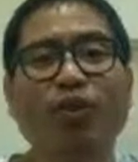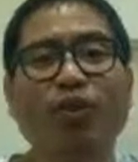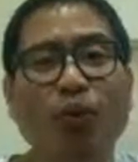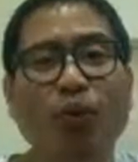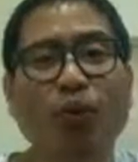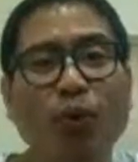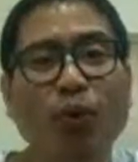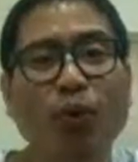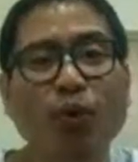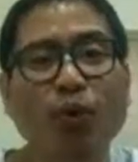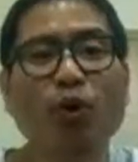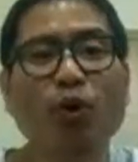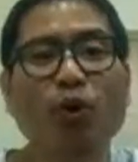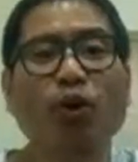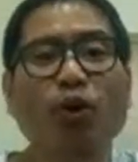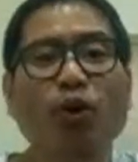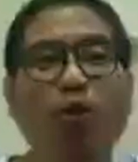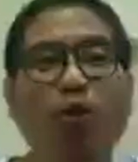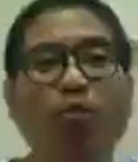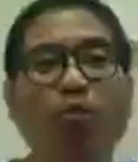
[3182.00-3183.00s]
through
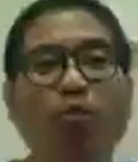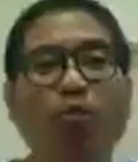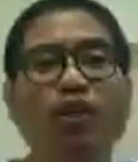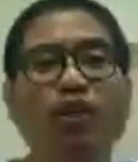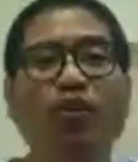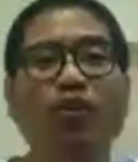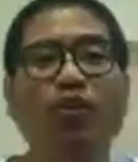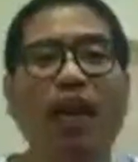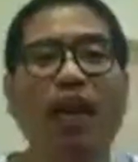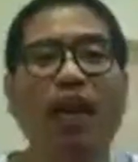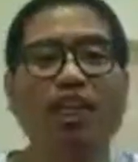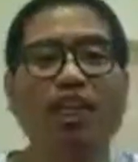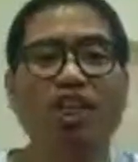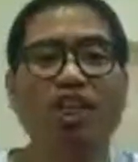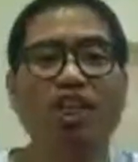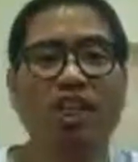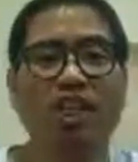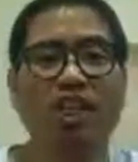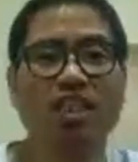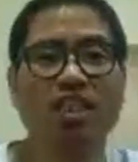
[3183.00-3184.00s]

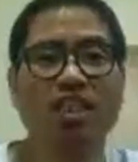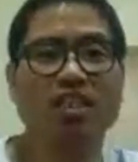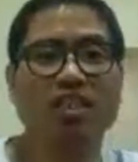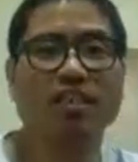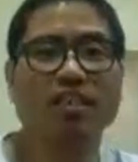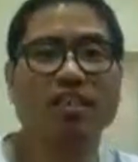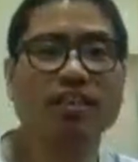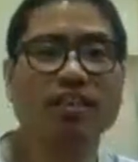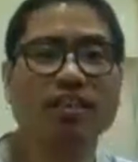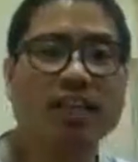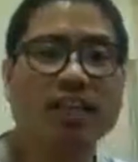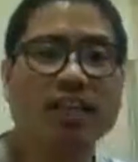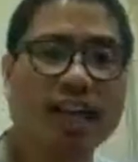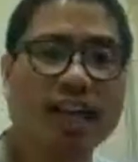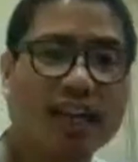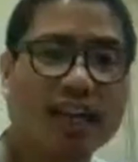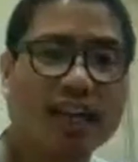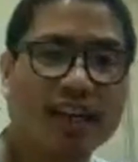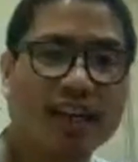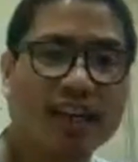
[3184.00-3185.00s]
moderation,
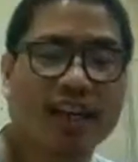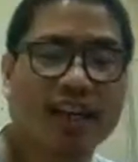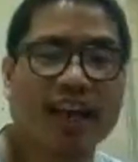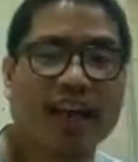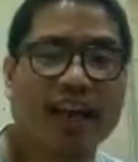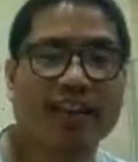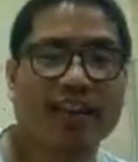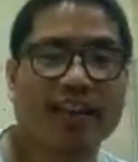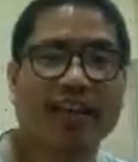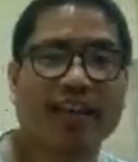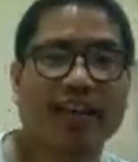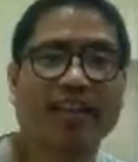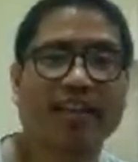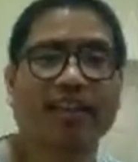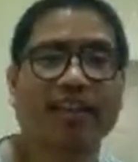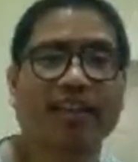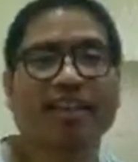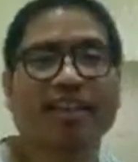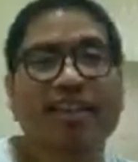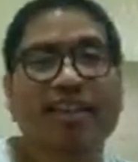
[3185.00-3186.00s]
okay, like that,
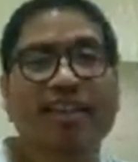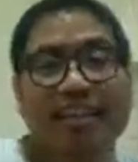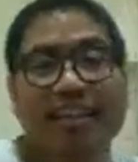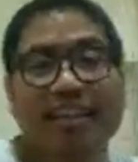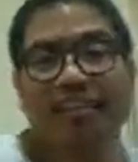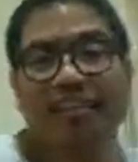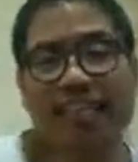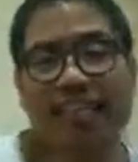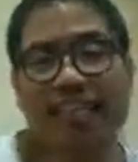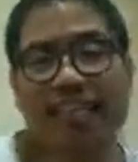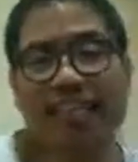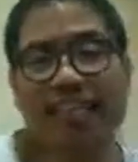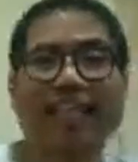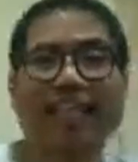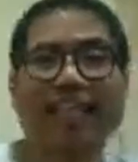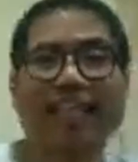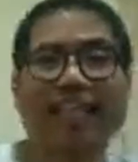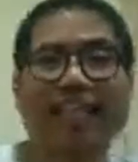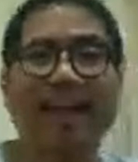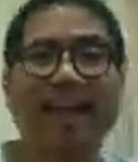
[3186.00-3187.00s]
not in
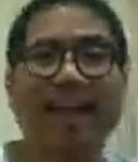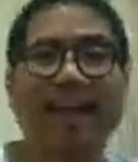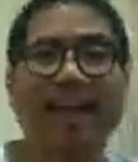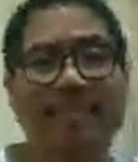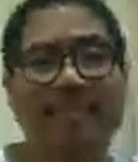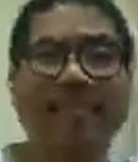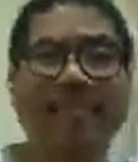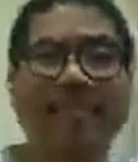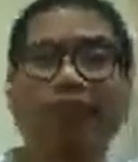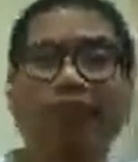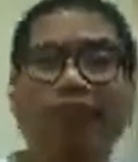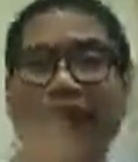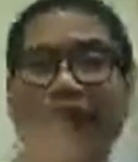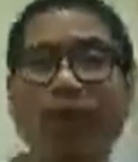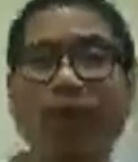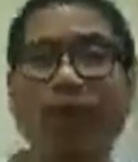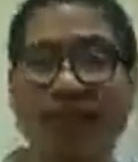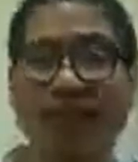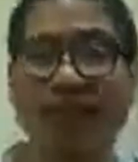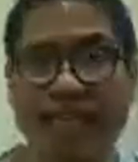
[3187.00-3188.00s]
excess, not
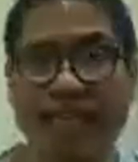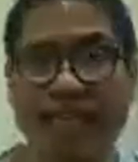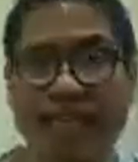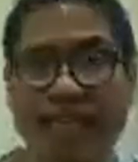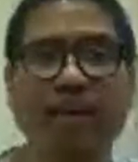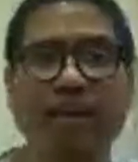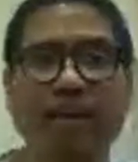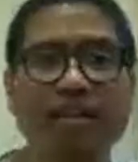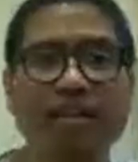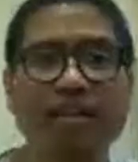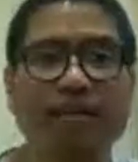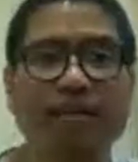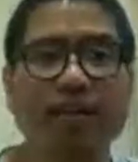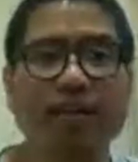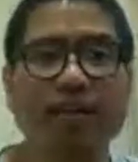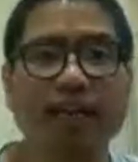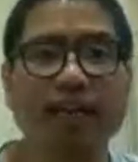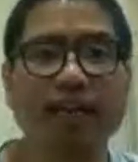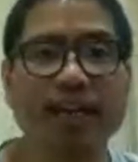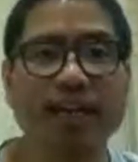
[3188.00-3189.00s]
frequently,
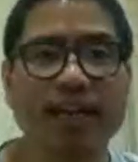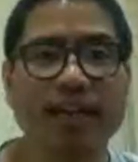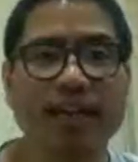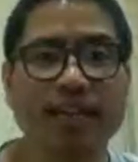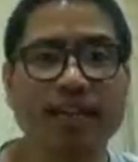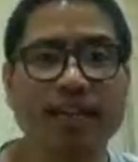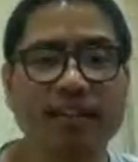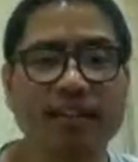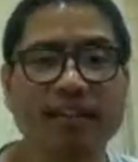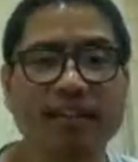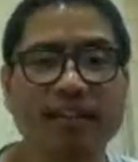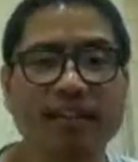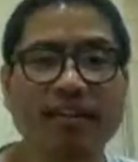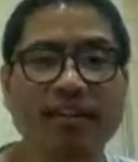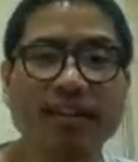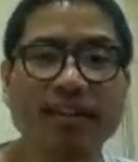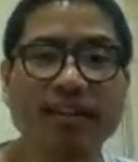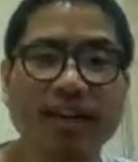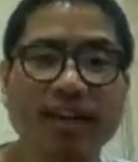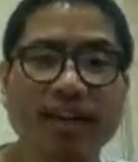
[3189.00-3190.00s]
something like that.
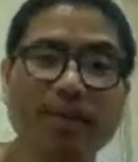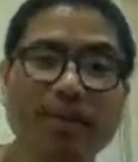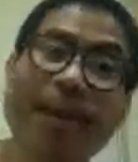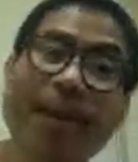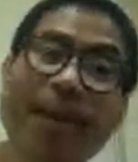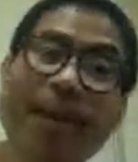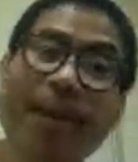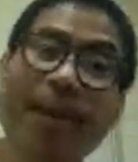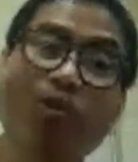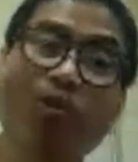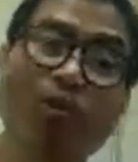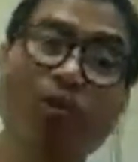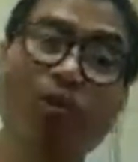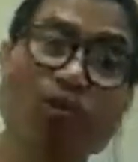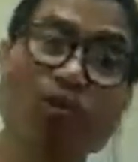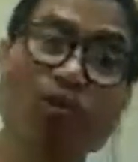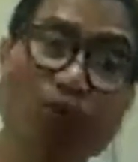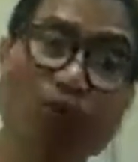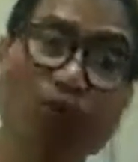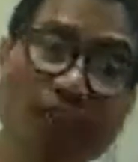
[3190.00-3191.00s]
Okay, me, I can
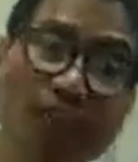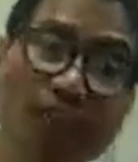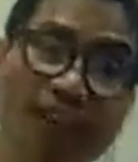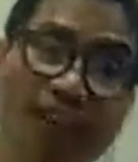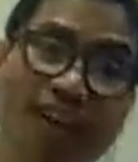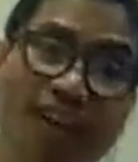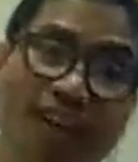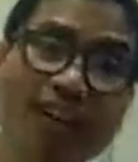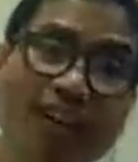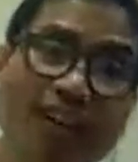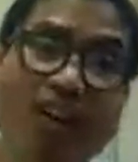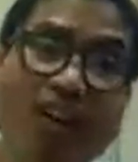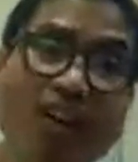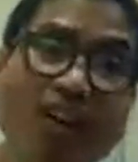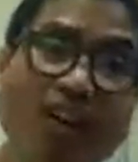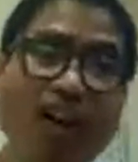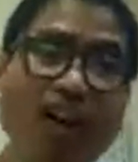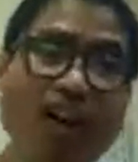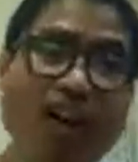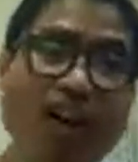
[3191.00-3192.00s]
also drink
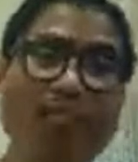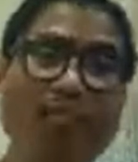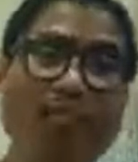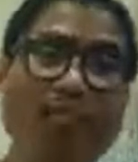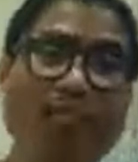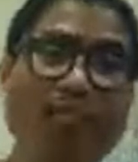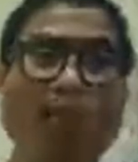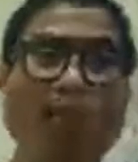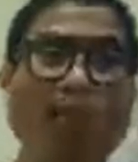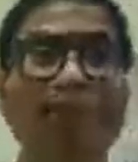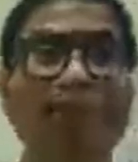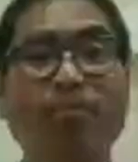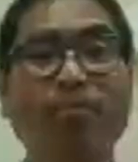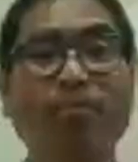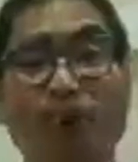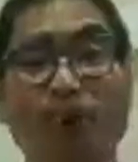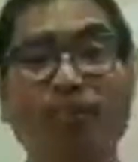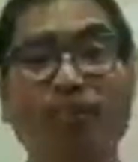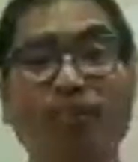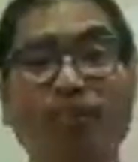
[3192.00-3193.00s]
cola, but once
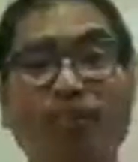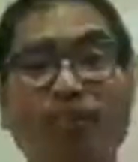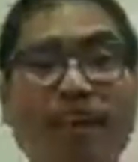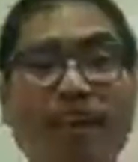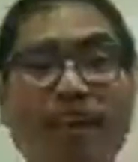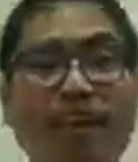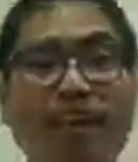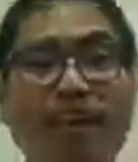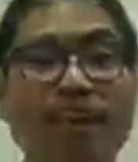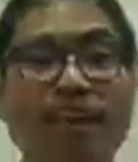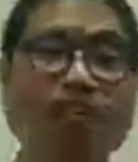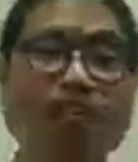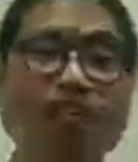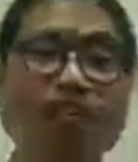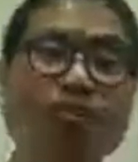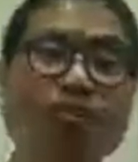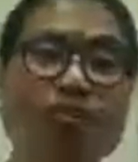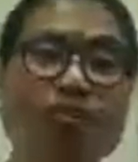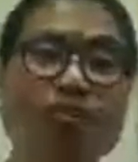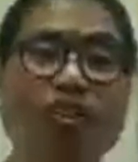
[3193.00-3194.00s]
a month, like that. I
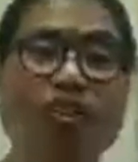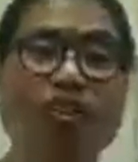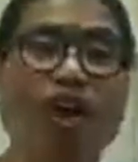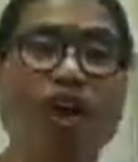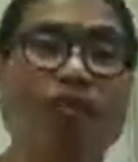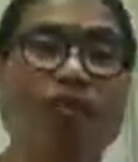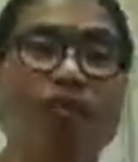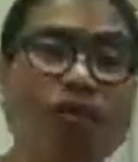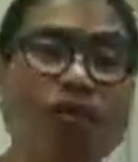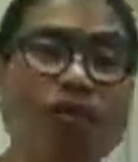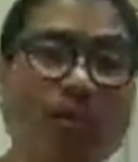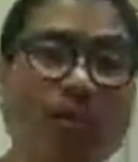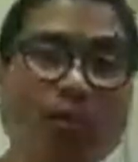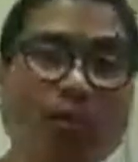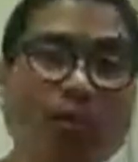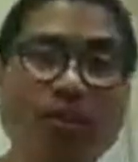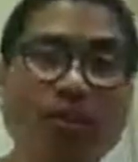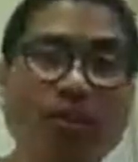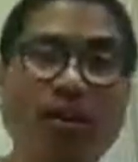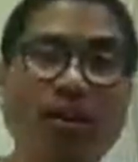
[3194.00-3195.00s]
can also eat junk foods,
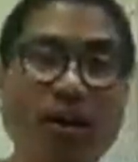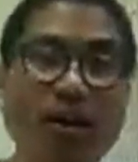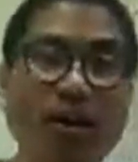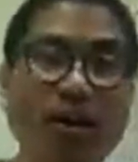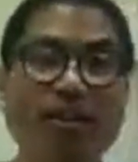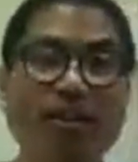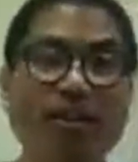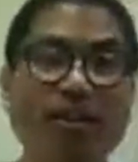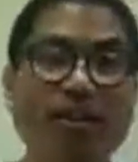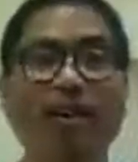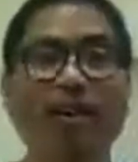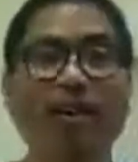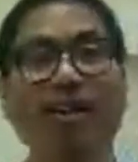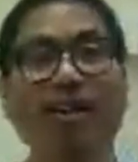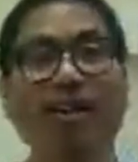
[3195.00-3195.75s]
but once a month,